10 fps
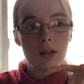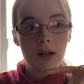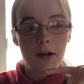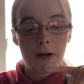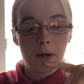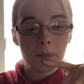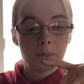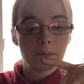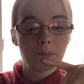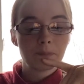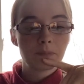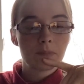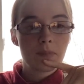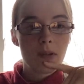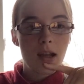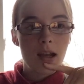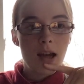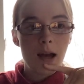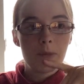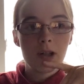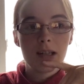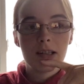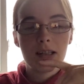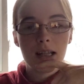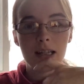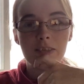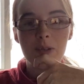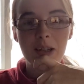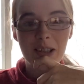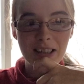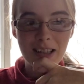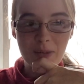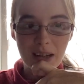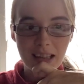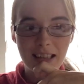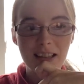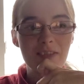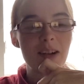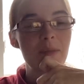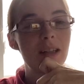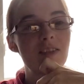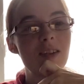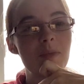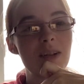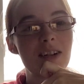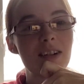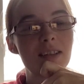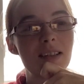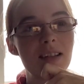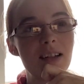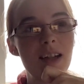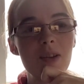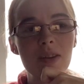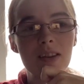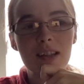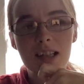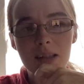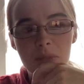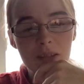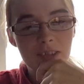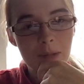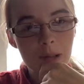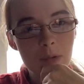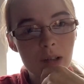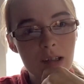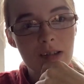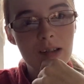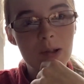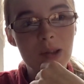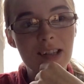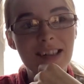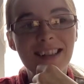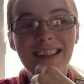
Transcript: I'm trying to decide if I want to say what I'm giving, because I don't think any of my family will listen to this